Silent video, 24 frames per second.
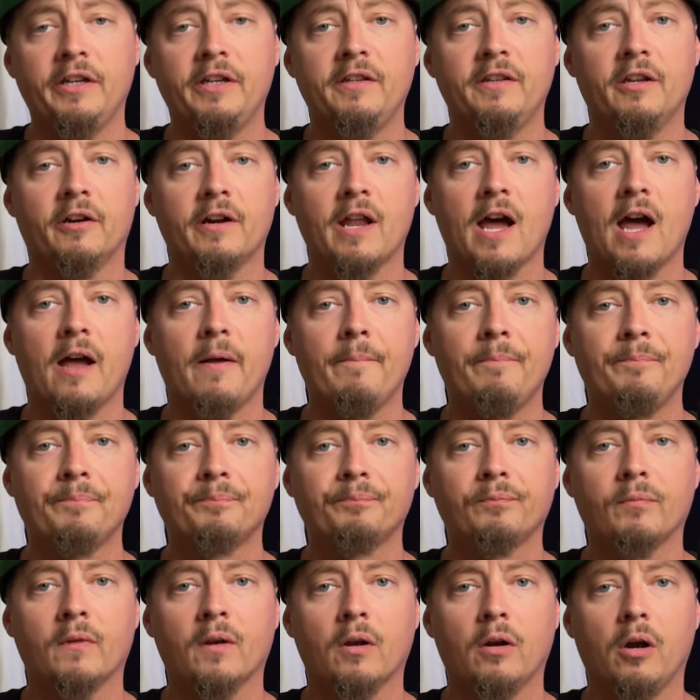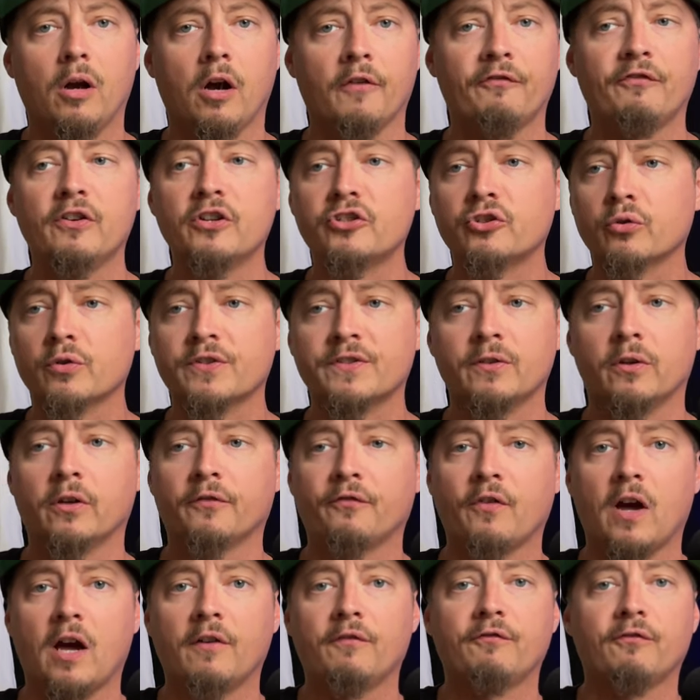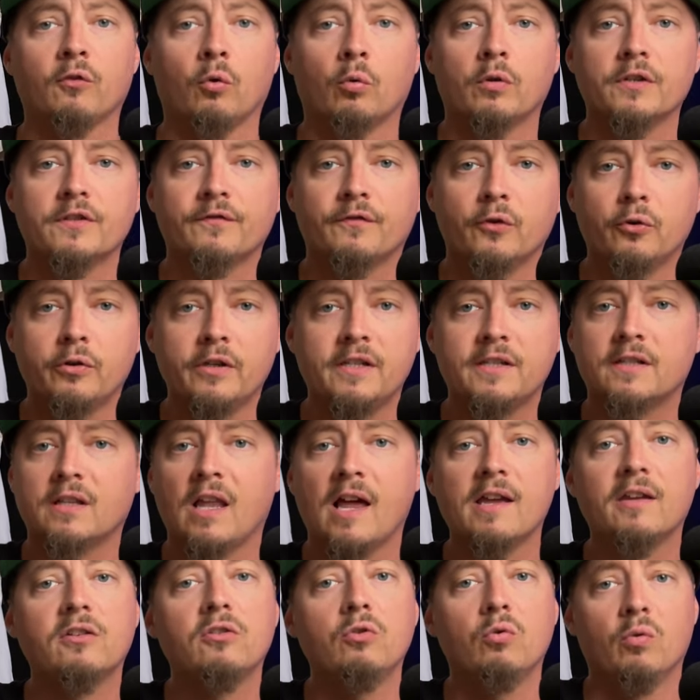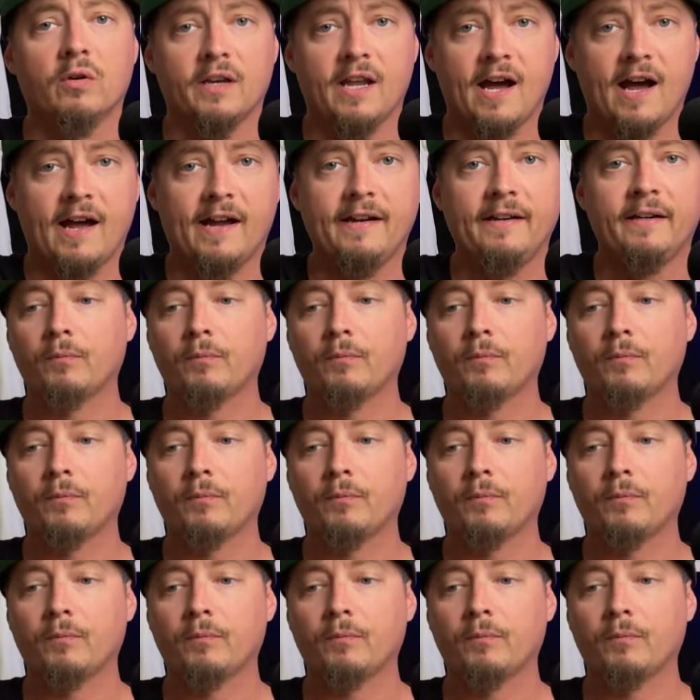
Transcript: they're not official certified Florence foodies like you and I,